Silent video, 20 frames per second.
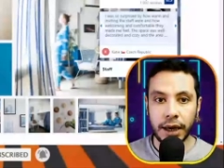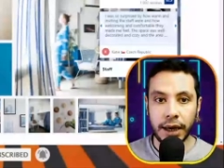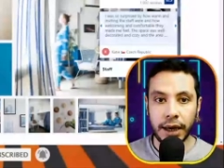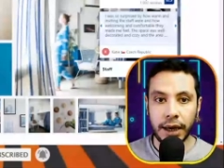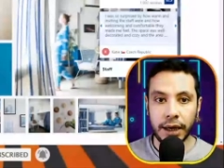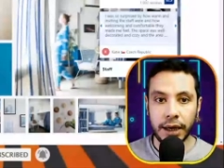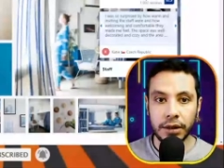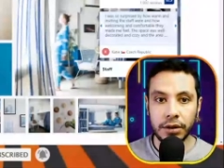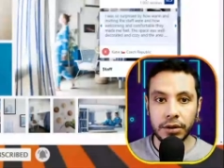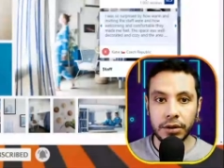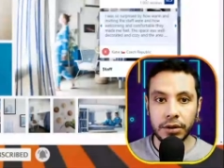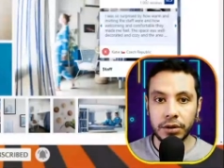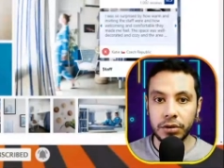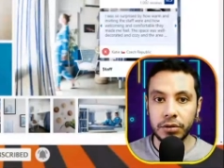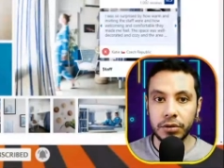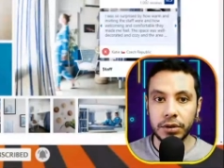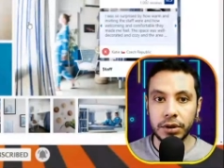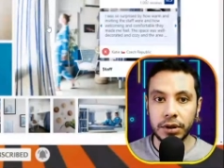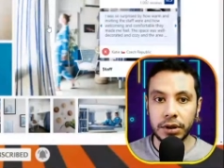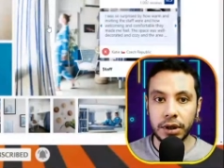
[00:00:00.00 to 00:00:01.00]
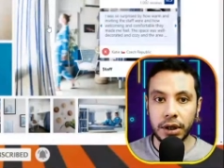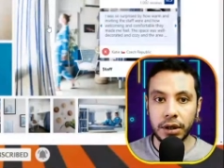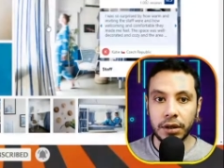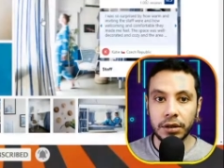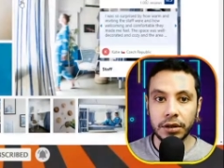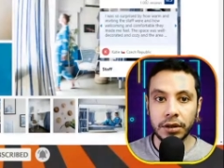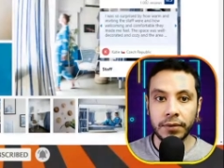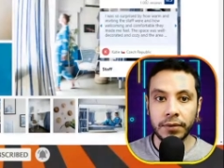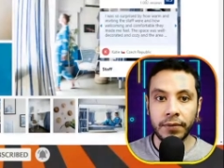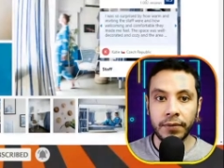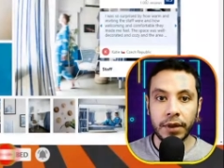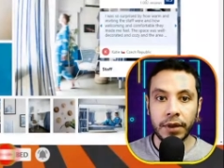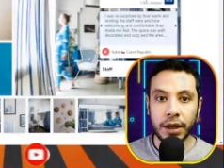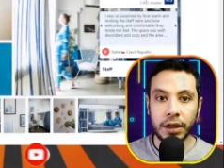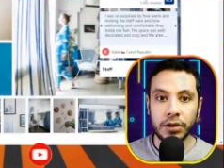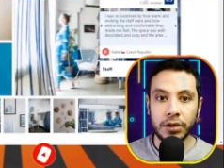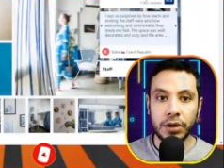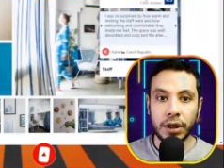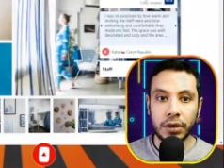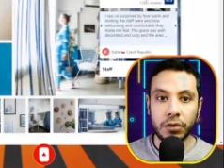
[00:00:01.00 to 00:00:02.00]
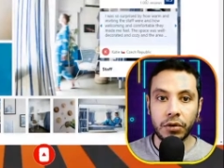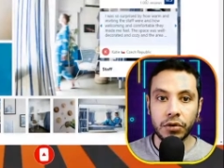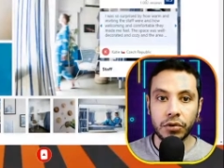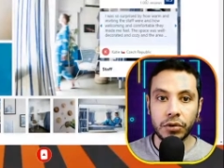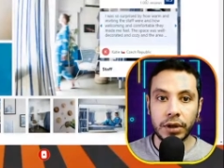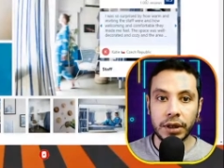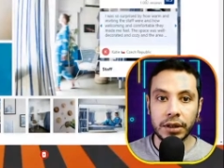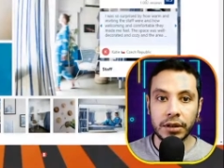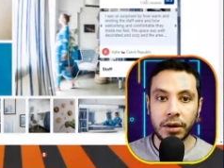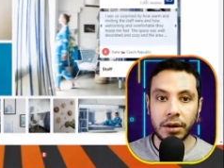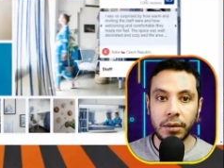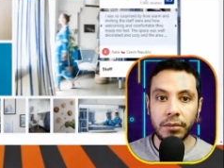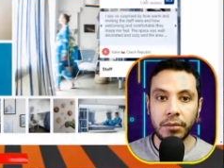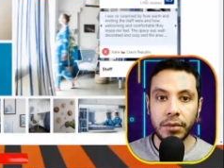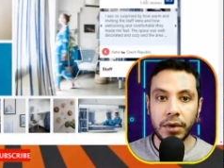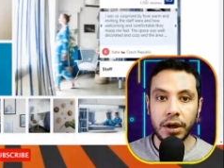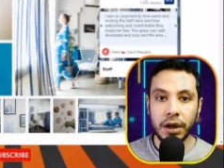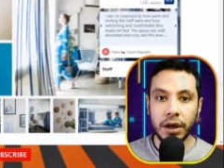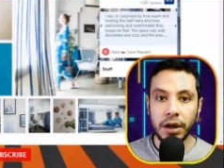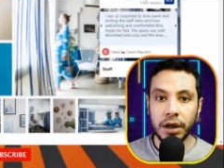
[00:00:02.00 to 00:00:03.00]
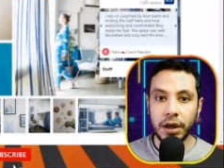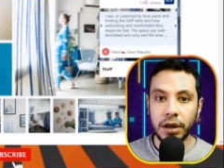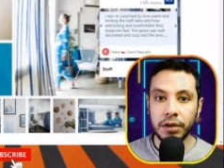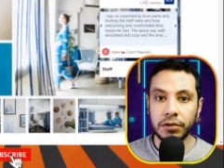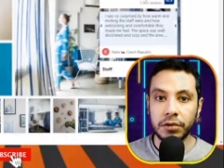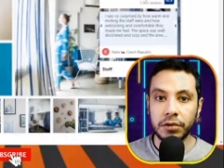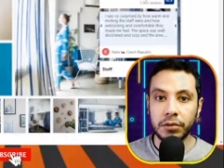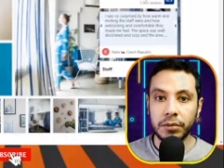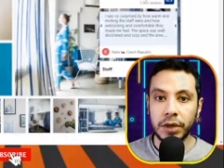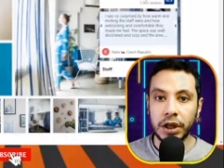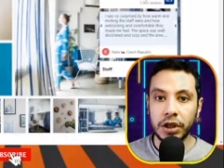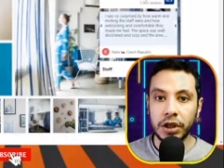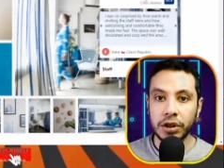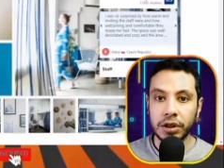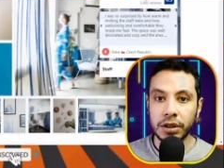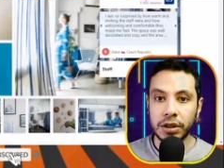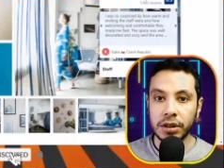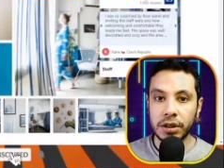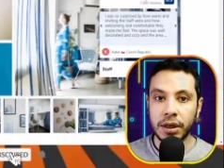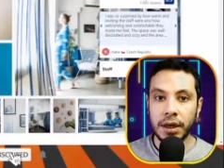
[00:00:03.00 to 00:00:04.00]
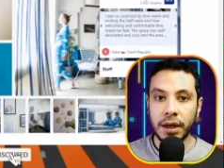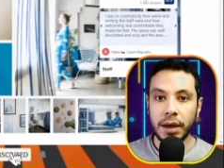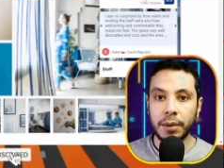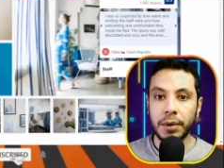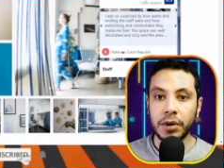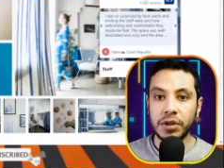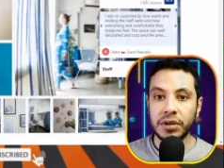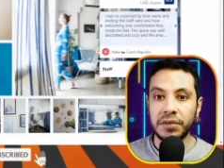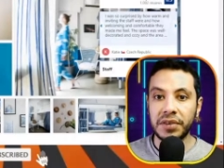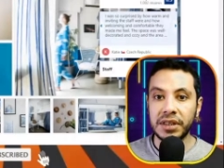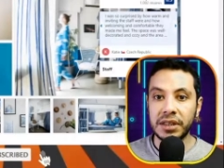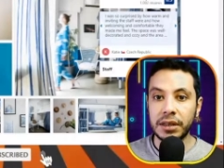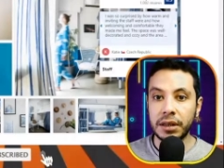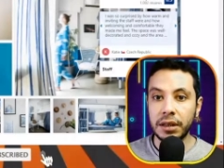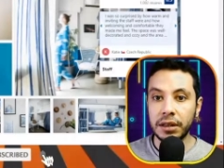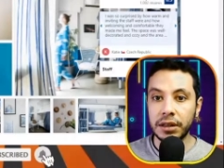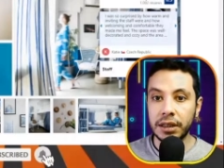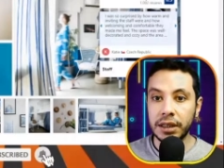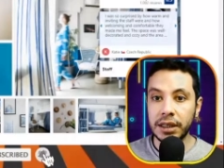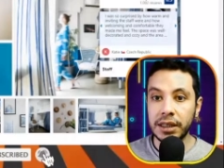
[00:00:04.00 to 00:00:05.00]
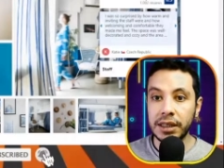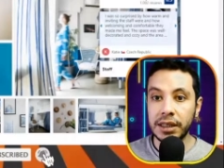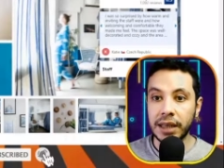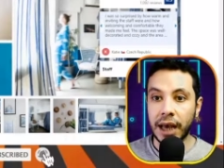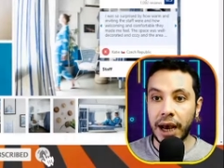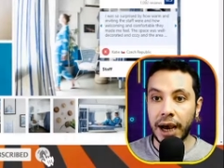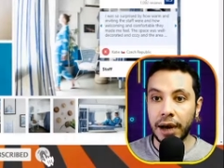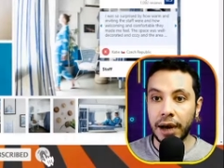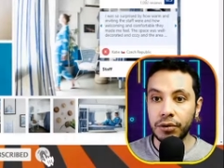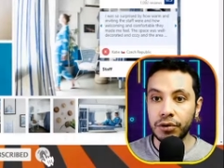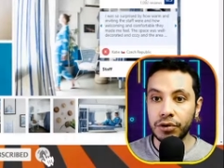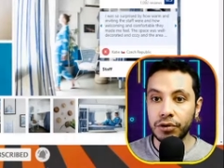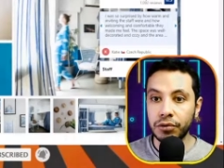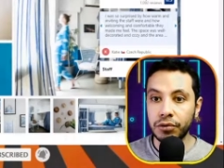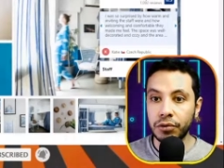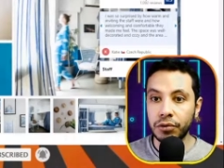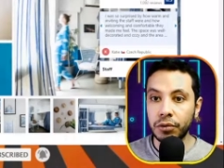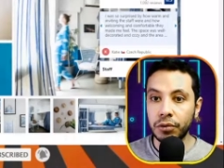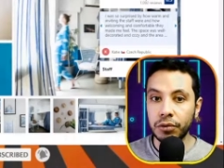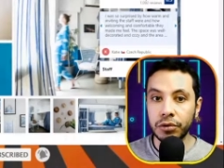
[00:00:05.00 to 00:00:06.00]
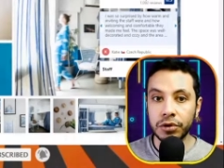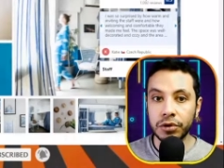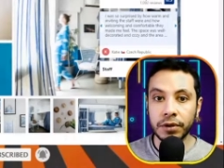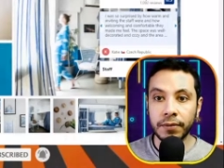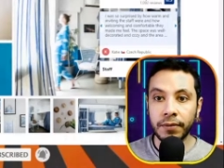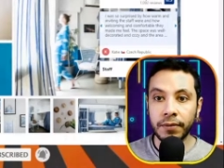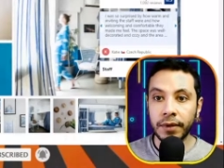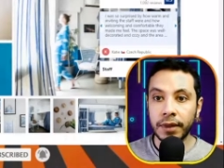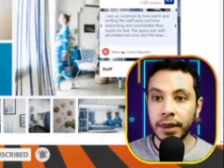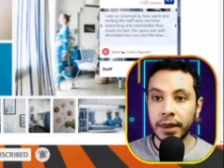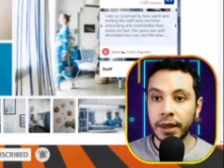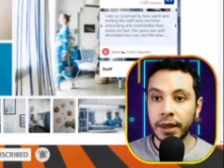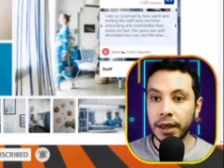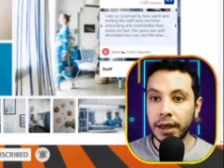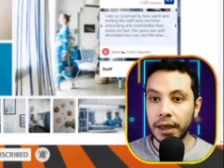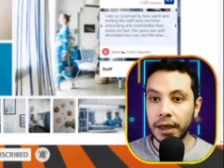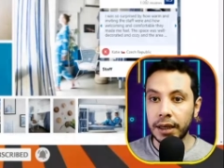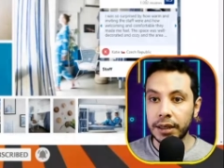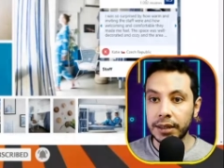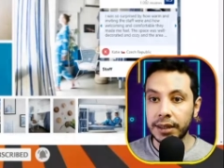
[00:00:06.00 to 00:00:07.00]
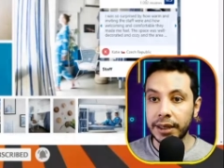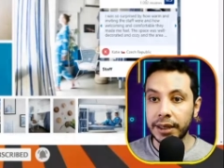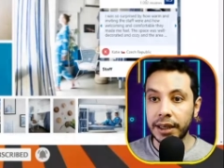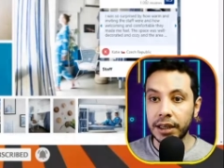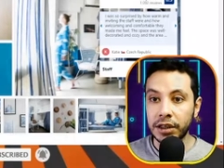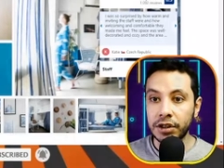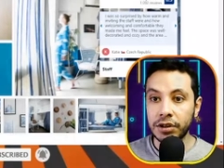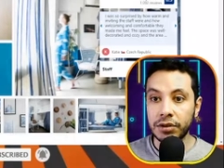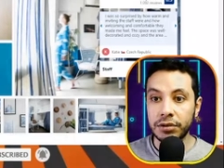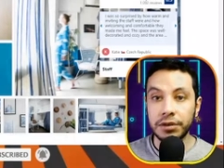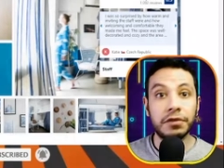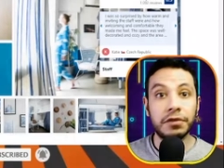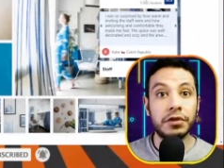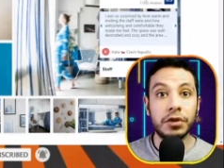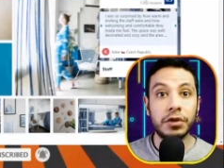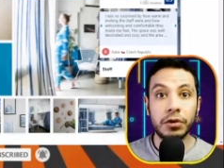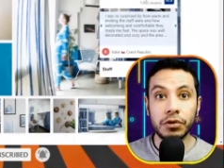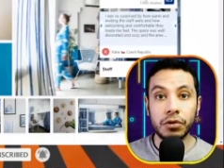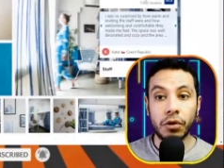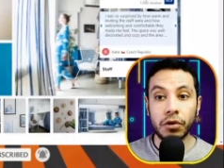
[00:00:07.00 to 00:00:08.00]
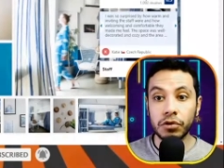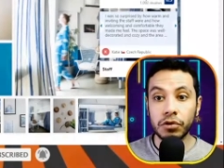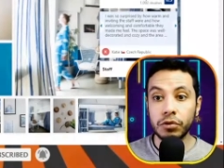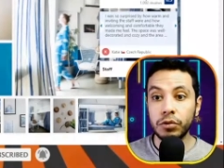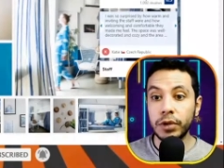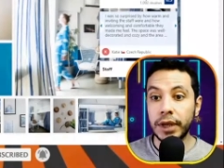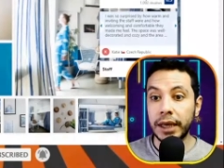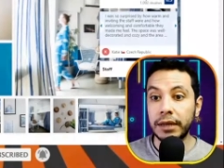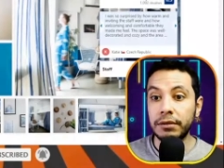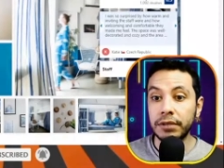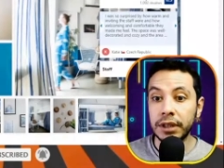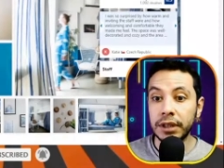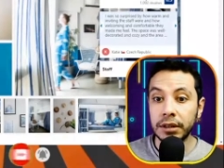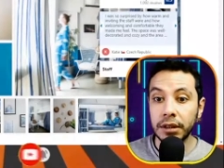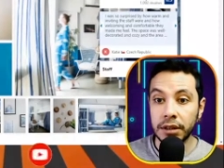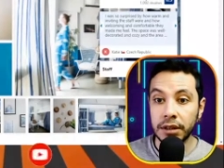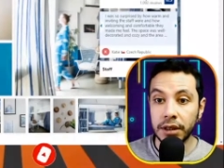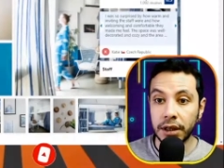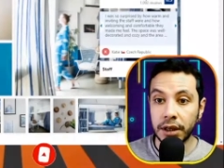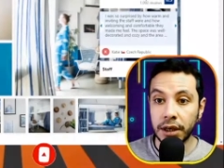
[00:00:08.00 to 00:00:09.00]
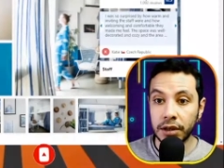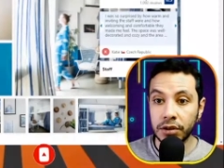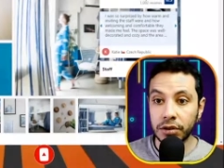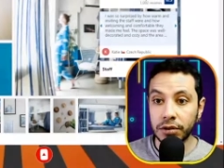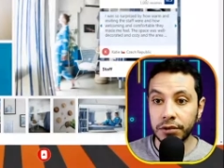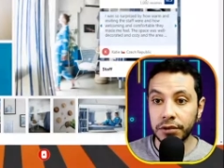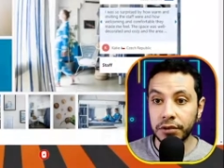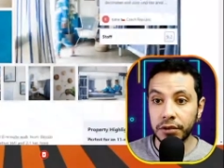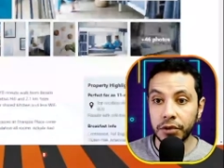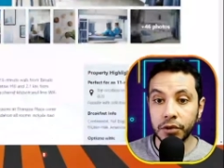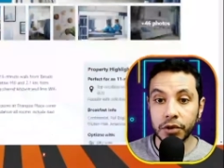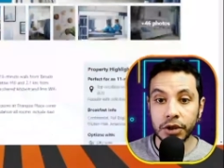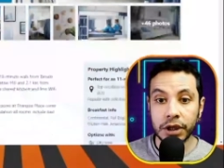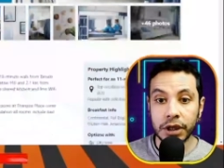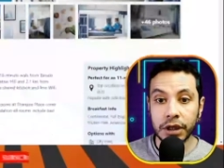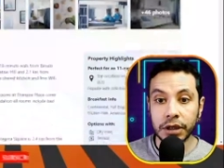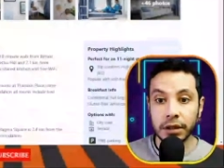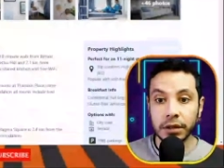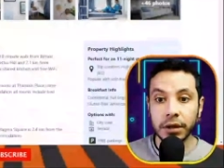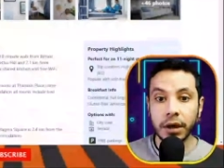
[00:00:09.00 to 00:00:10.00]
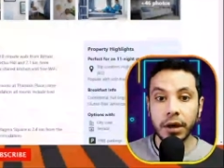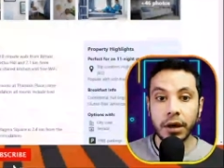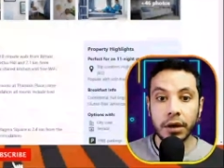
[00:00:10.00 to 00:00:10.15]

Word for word: and your details, and you can also get some informations about the facilities, the house rules, the guest reviews. Also you can read the guest reviews here